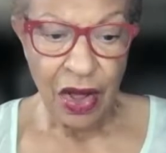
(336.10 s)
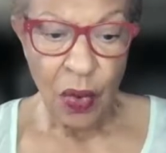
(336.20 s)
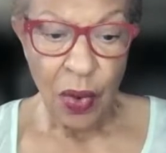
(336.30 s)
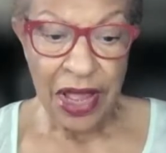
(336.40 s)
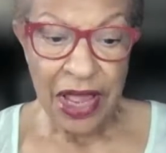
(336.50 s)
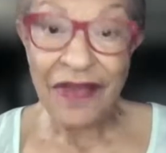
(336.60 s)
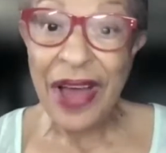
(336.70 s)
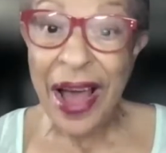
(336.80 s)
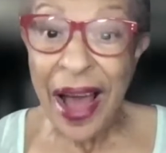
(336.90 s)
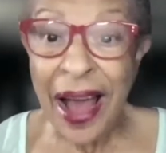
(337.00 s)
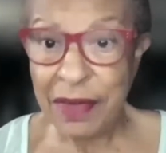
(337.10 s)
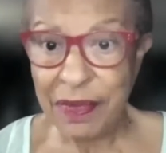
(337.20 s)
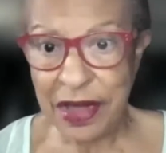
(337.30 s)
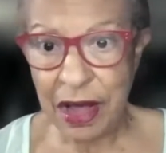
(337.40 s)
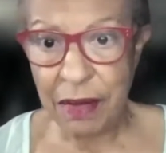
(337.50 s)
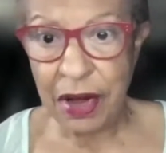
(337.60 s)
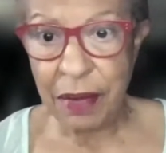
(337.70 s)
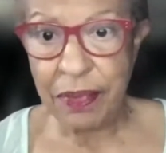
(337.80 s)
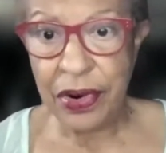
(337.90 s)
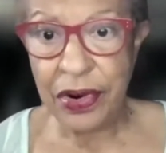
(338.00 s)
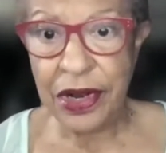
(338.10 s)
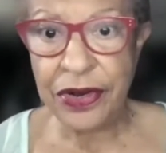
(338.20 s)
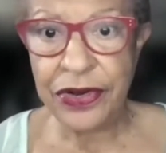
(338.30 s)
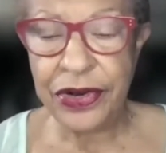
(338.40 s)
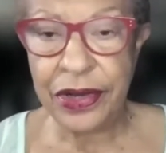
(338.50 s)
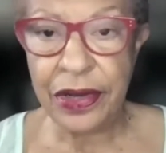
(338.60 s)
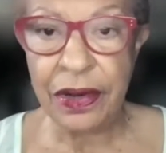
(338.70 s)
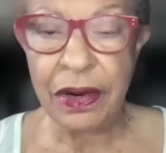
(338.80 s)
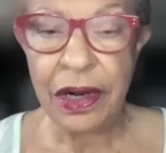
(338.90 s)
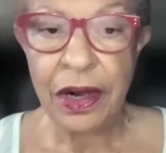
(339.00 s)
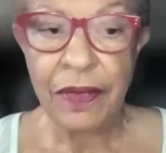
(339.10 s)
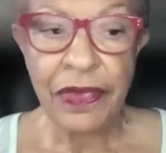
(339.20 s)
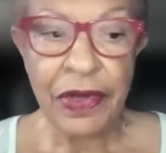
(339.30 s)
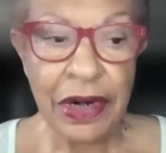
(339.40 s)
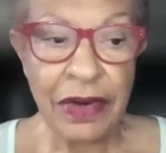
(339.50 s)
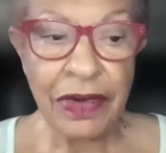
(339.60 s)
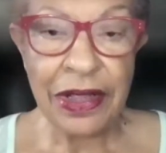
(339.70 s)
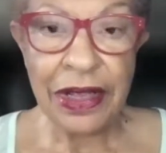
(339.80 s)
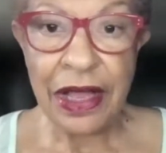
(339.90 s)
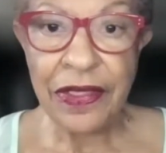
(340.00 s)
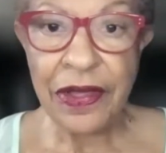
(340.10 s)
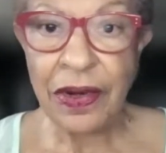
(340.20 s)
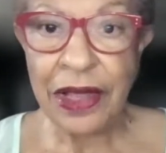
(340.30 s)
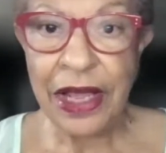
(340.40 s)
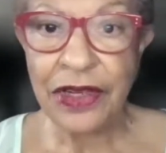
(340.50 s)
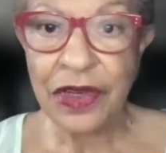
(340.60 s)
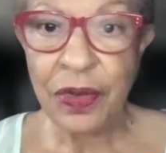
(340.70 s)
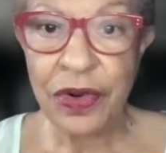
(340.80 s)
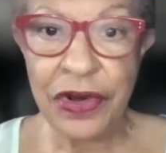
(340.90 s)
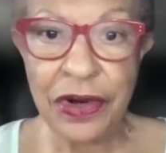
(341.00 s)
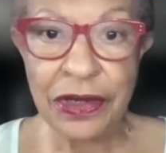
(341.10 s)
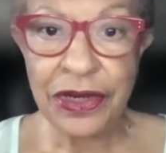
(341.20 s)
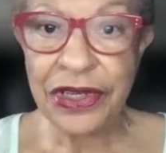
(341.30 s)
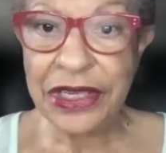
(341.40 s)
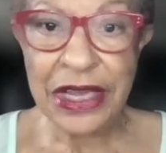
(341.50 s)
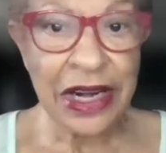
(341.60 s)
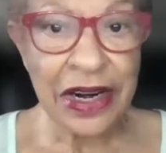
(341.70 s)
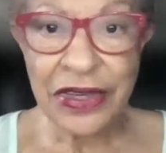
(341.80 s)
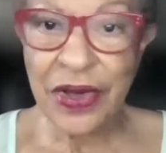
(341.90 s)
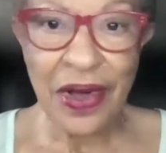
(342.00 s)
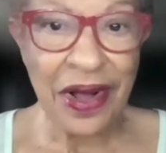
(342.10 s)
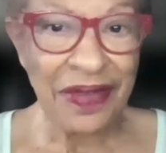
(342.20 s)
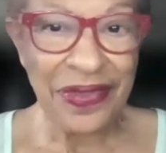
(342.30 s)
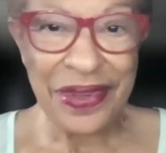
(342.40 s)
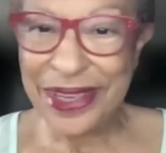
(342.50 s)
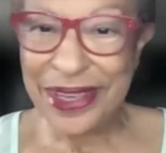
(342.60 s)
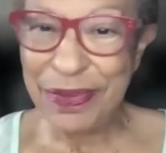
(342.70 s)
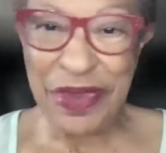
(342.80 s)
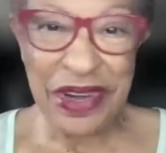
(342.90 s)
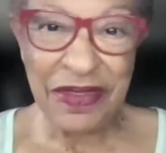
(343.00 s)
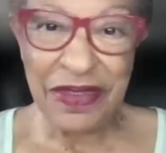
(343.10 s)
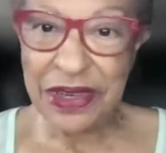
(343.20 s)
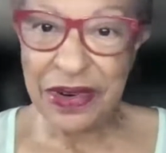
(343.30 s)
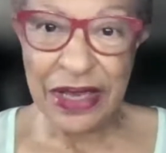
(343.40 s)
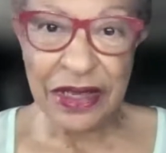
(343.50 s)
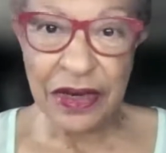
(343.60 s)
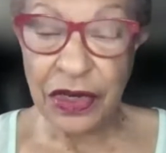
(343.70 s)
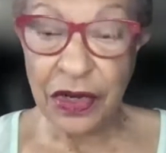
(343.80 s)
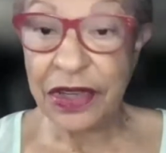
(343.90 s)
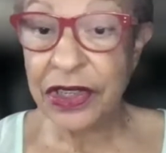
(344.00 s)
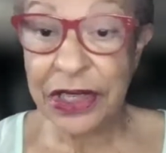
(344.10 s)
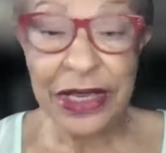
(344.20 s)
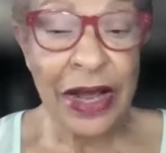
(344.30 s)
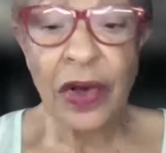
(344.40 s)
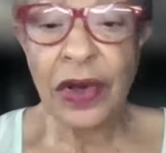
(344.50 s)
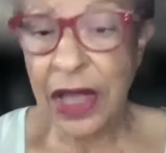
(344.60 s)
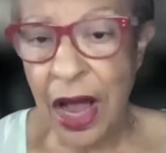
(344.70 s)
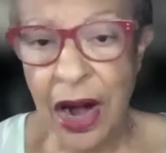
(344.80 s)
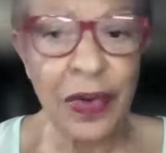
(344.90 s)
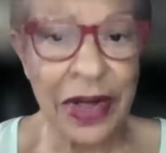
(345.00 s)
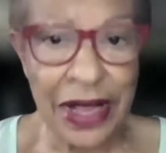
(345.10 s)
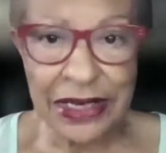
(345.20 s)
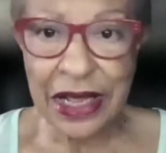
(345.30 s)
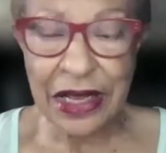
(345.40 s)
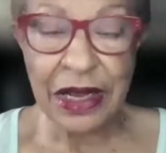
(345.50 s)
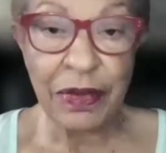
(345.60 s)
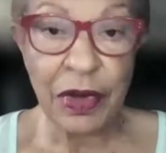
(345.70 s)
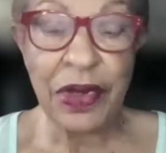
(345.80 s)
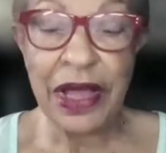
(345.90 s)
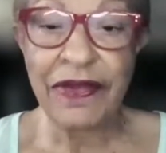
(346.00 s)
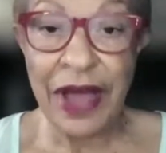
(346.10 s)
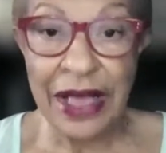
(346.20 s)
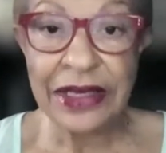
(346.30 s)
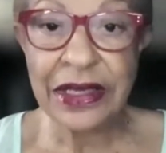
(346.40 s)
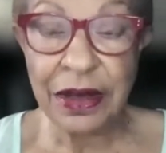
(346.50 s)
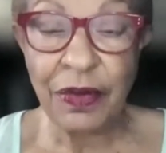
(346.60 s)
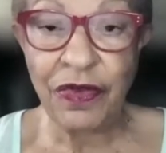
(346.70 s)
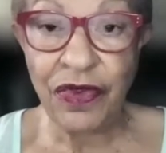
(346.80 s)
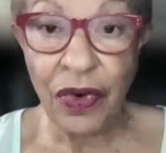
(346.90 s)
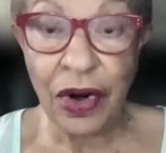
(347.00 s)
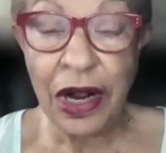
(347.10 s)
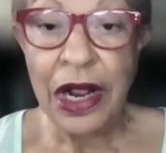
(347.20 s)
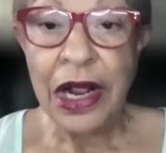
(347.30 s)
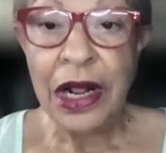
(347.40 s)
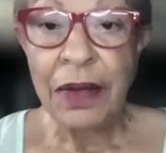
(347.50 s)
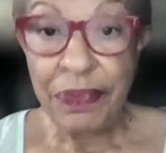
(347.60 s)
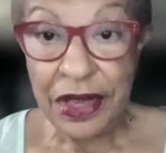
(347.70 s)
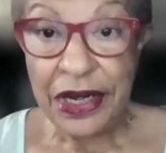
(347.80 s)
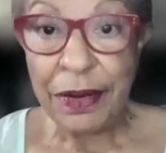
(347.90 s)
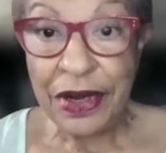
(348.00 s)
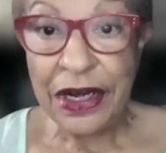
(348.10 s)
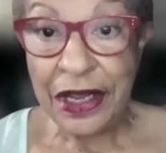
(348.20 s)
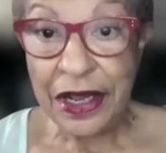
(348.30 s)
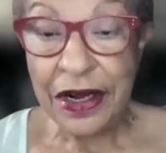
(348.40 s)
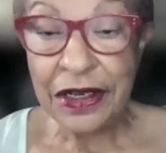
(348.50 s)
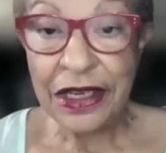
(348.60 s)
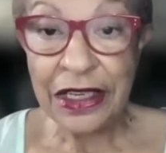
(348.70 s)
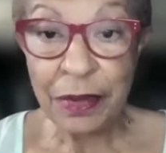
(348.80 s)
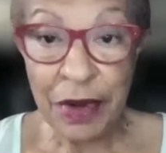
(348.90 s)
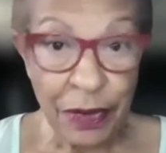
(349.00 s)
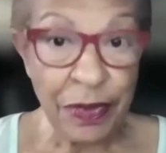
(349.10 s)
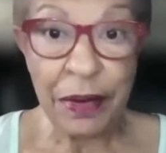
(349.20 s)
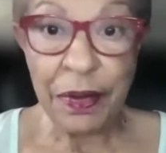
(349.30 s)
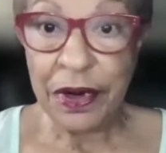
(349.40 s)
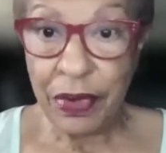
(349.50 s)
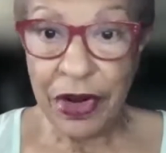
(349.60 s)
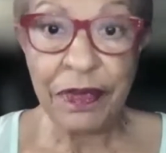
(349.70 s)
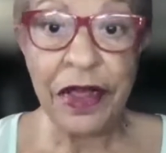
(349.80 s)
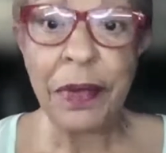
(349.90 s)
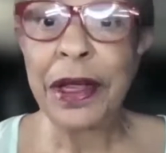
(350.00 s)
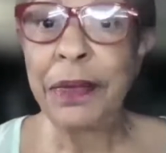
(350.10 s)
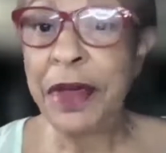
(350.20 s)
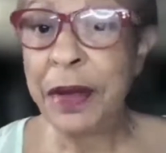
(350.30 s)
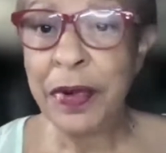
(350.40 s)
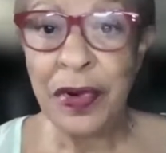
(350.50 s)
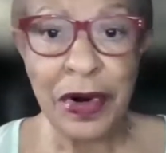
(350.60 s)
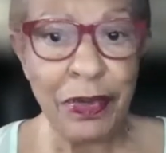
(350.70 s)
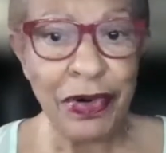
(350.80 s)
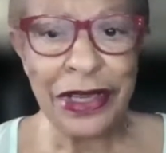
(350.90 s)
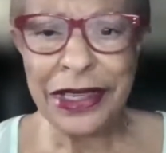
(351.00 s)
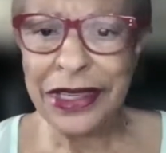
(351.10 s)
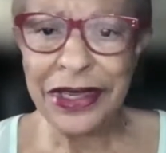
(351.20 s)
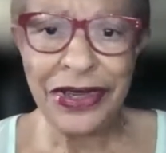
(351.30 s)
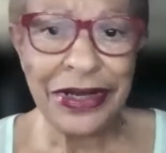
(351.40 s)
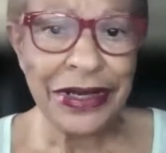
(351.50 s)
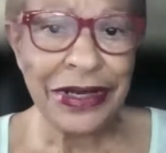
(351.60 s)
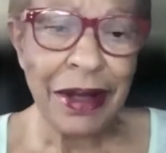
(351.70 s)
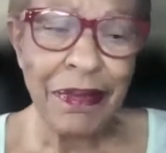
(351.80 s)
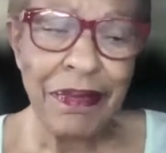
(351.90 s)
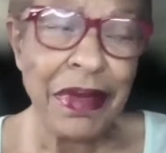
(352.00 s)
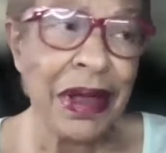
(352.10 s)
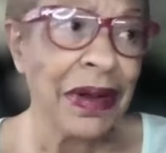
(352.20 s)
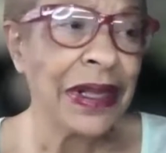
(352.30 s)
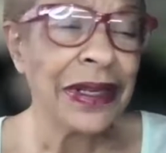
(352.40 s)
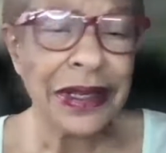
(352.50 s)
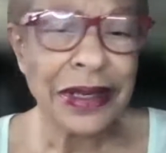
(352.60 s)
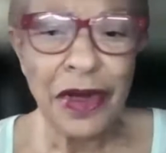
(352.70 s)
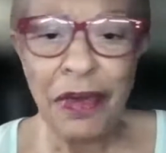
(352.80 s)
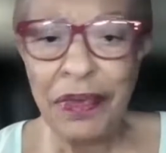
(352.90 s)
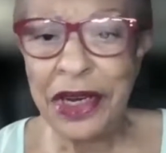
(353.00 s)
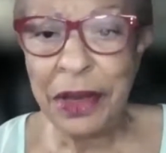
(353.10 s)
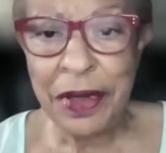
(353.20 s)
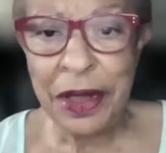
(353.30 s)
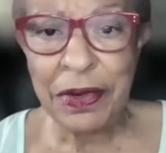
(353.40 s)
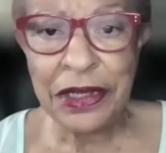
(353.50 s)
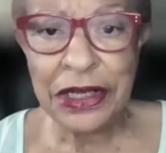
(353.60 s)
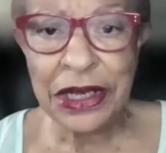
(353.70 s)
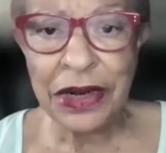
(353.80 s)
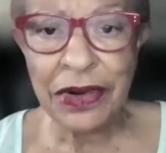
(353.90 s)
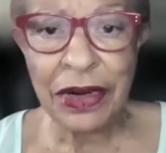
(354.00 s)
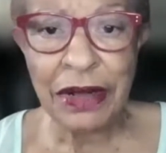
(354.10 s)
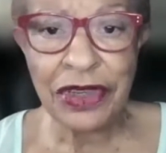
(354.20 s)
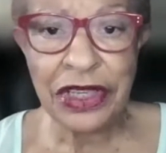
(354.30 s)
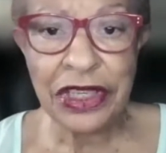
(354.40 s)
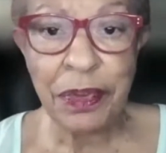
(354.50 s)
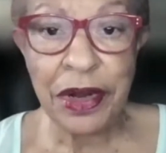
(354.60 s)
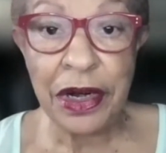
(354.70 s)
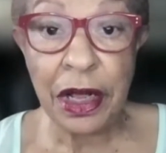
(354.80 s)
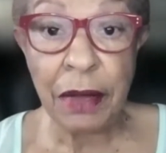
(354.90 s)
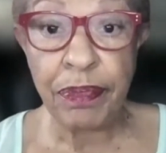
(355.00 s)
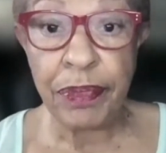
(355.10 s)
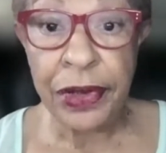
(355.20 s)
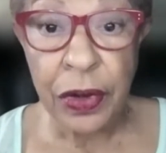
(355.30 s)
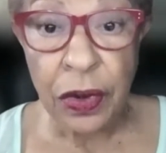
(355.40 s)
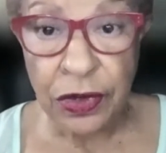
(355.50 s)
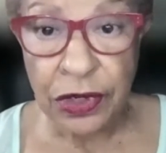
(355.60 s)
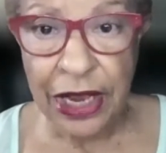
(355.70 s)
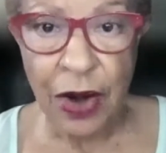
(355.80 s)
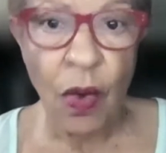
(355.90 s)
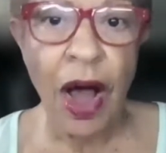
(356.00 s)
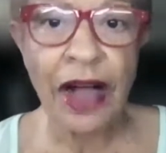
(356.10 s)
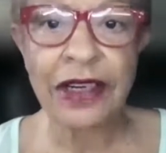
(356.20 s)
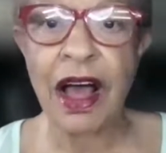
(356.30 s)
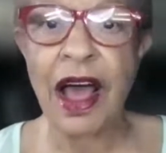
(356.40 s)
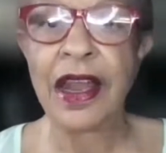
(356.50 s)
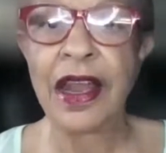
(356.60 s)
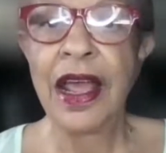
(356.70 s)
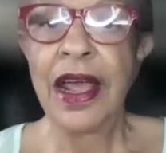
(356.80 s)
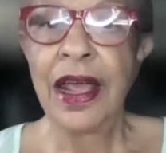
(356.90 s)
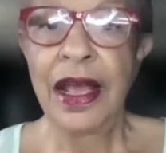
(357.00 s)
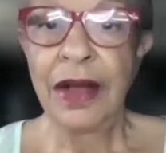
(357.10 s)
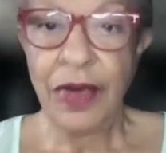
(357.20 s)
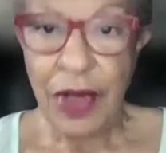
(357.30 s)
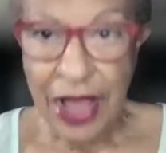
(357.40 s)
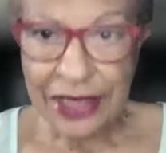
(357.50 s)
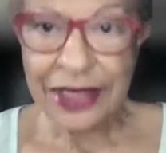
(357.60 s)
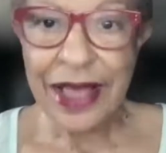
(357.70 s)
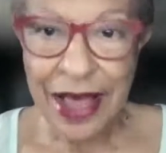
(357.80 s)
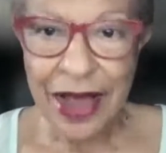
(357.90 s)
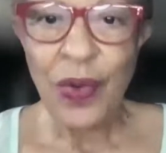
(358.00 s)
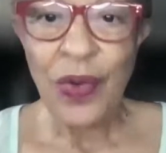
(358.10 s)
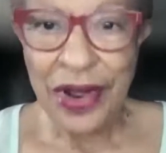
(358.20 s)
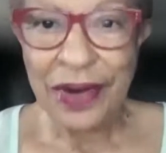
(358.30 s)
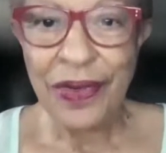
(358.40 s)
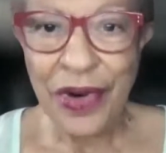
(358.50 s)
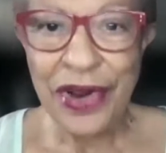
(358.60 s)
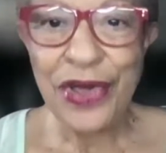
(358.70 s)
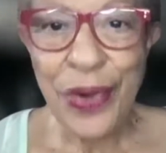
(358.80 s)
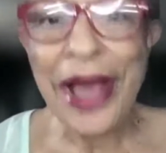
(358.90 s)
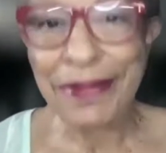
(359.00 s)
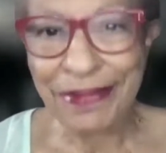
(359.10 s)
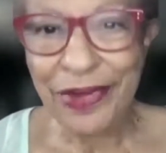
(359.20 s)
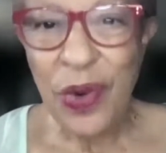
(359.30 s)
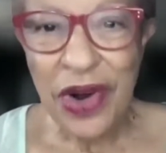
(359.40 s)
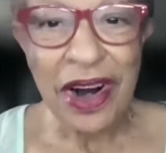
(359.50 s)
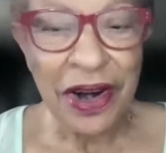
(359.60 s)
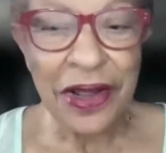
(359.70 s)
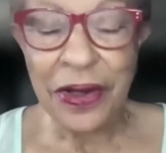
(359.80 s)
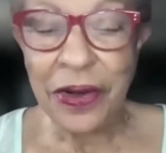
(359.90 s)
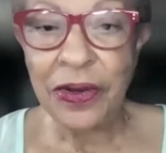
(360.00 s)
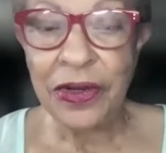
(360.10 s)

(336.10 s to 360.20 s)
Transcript: Why have I become a burden to you? And I read that, I thought, okay, Job, well, you're singing our song, because many of us are asking those questions. Not only are we asking them, but we have asked them for many, many years as Black people and brown people and people who are oppressed, Indigenous Americans. So many people in this country have just been abused and walked on. And we ask God, where are you at? Where are you?